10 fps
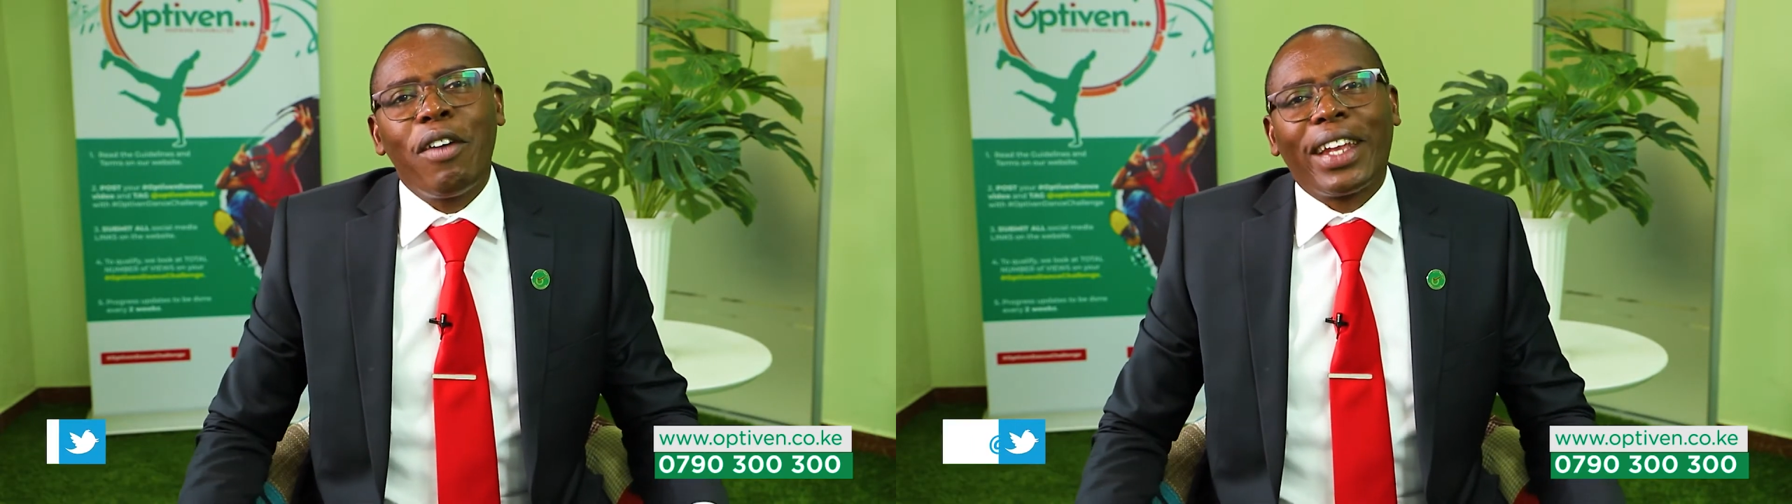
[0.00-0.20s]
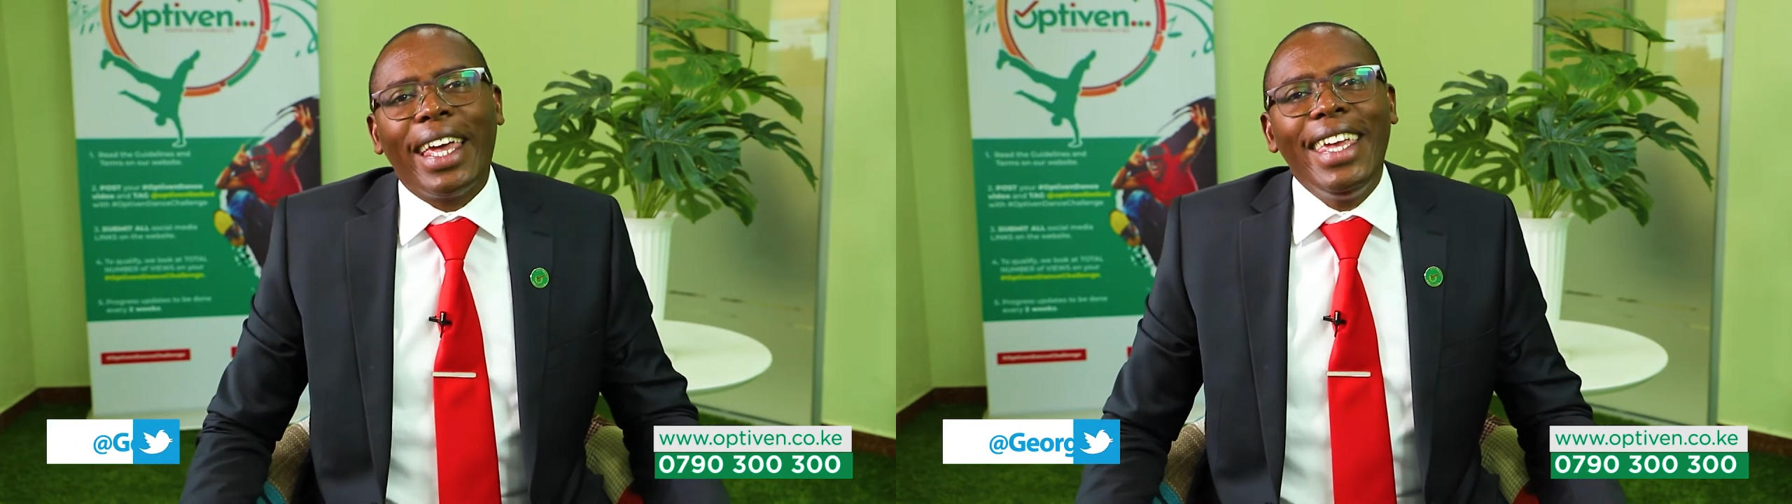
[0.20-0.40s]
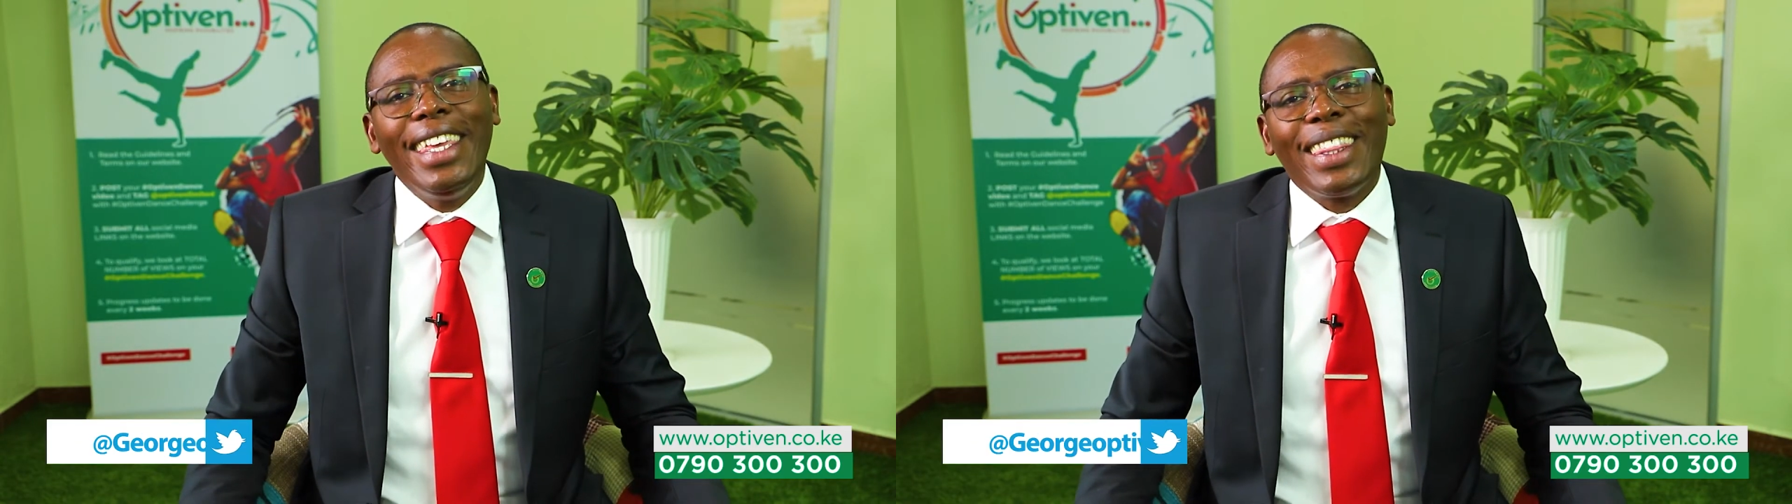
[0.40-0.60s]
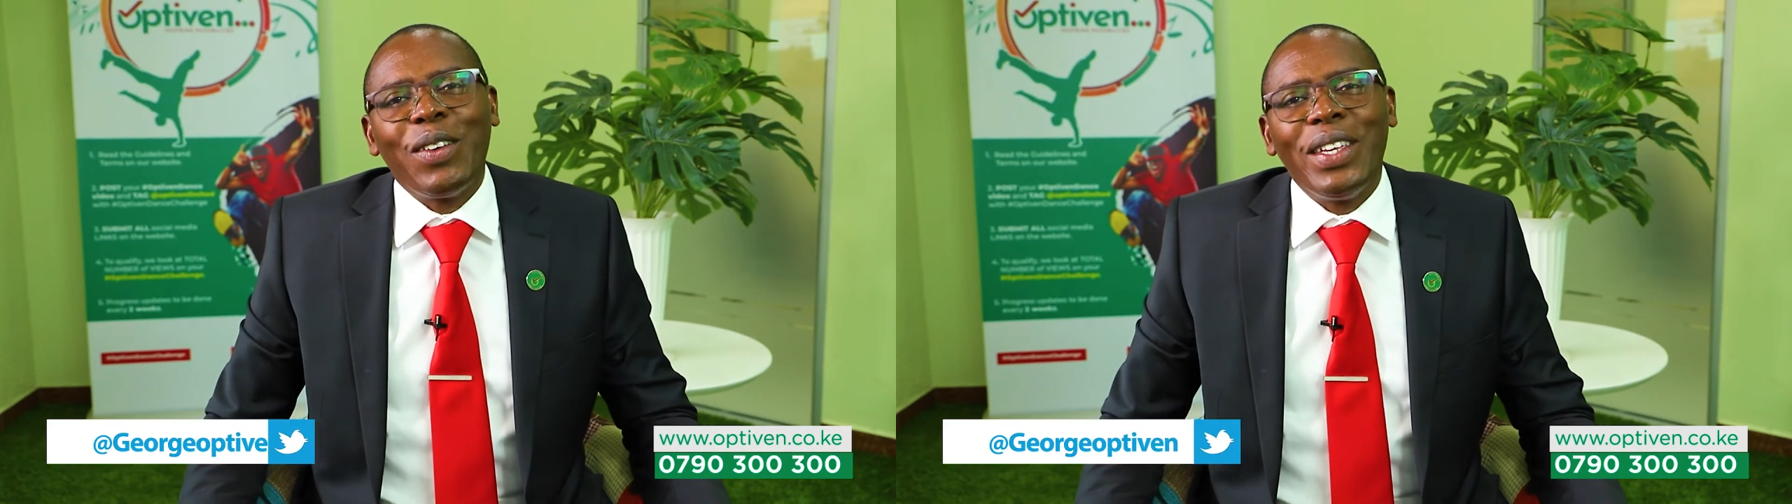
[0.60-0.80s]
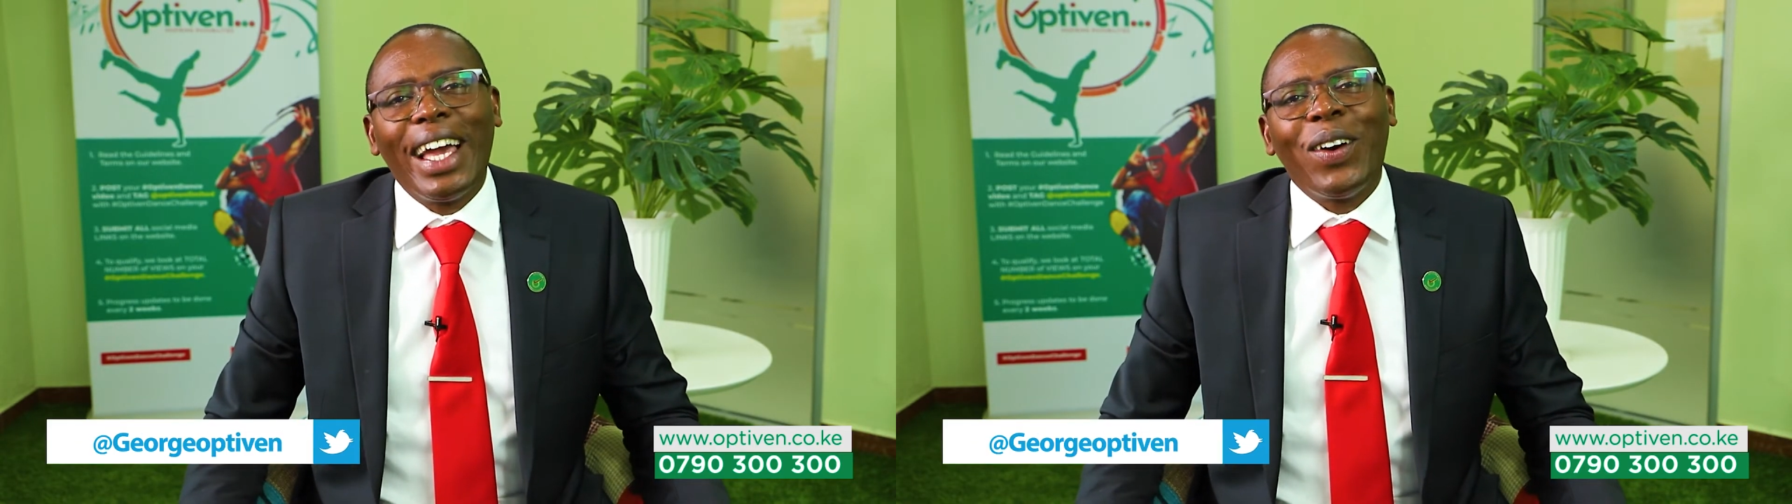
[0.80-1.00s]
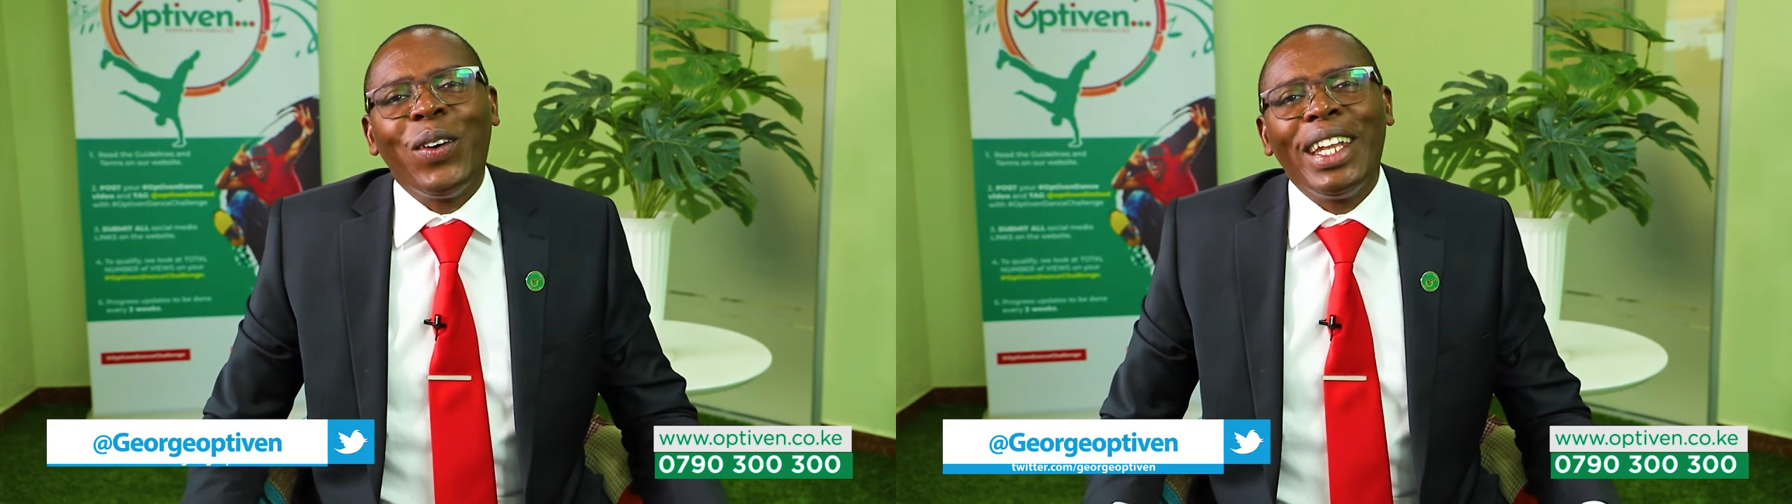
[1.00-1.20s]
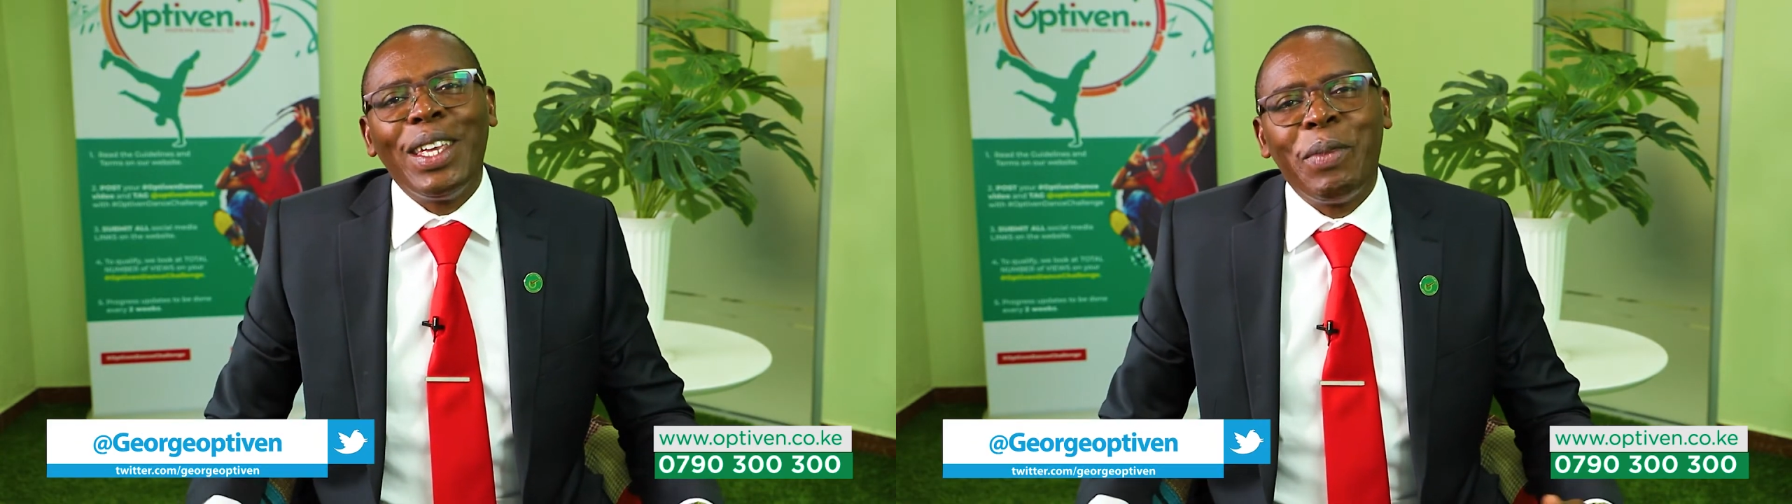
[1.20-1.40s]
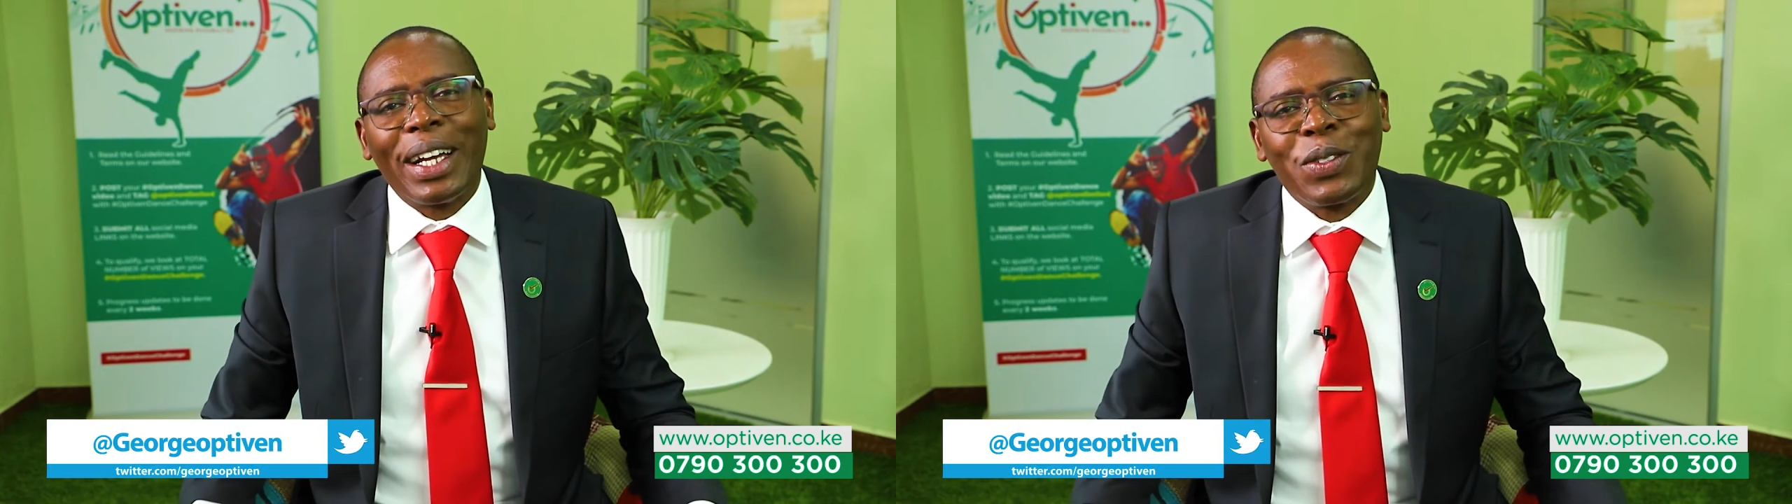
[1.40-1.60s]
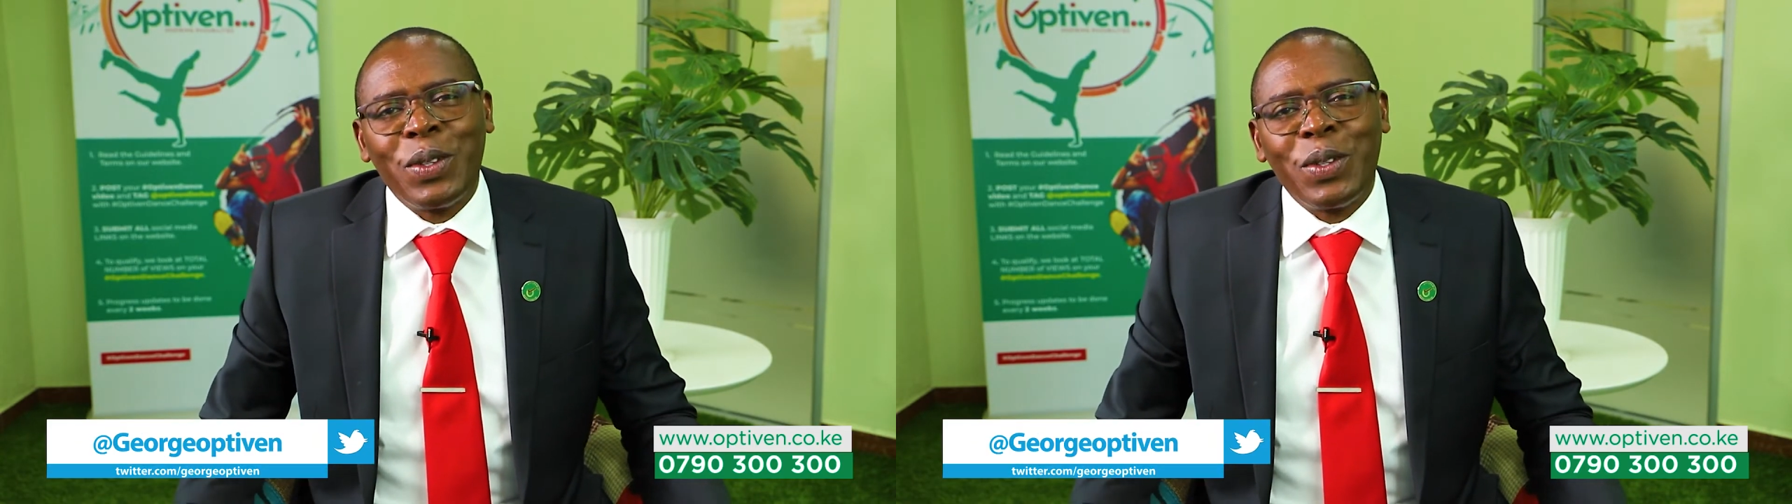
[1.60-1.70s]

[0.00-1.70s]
after eighth, we are all neighbors.